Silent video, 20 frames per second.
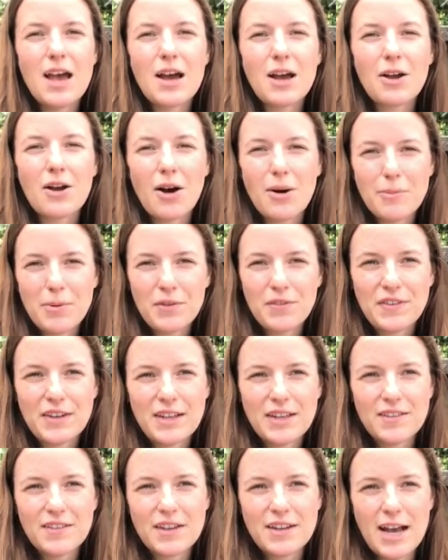Composting
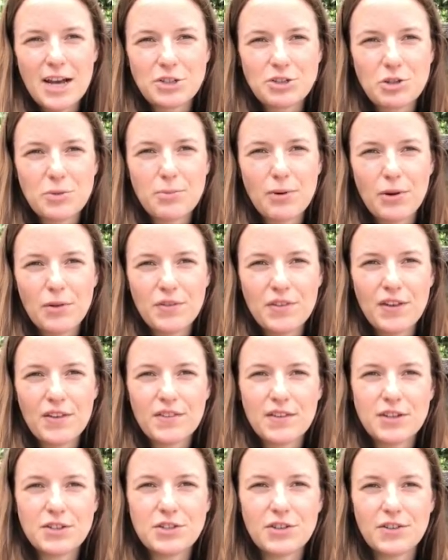is a natural process
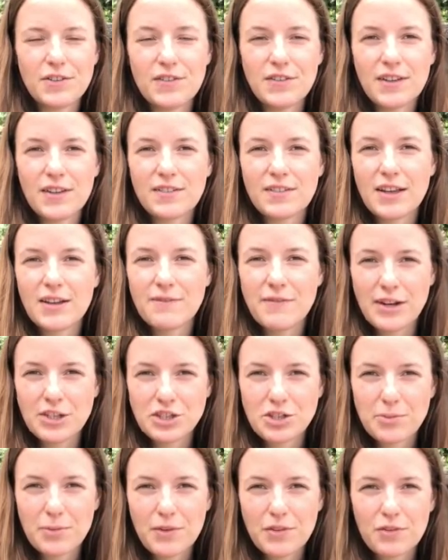that turns things like
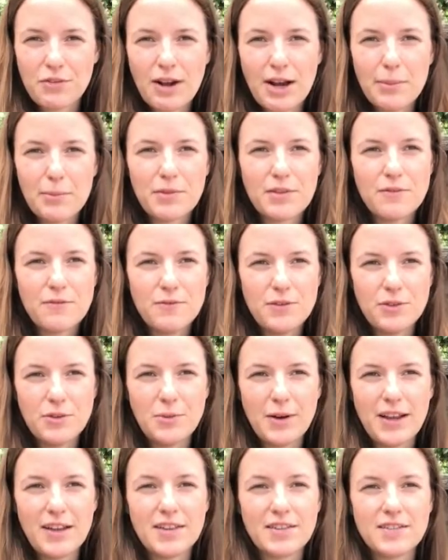vegetable scraps and food
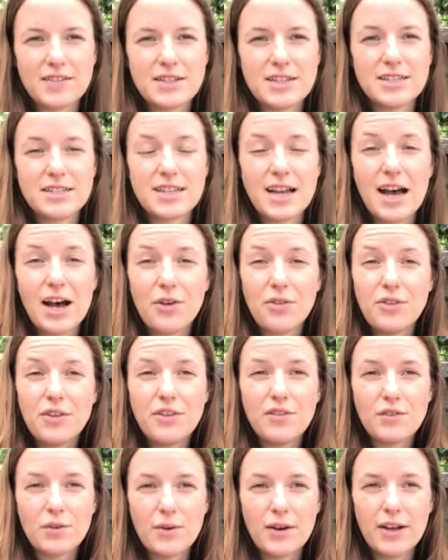waste into healthy
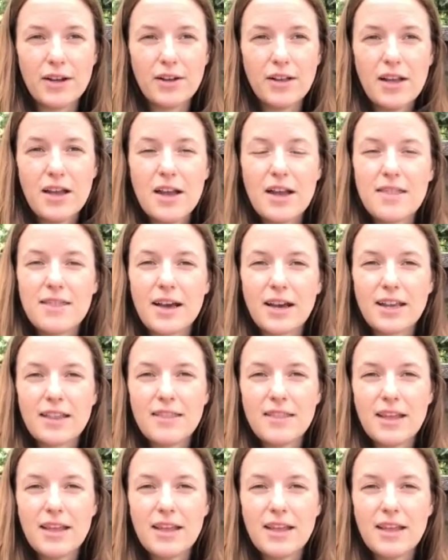soil that can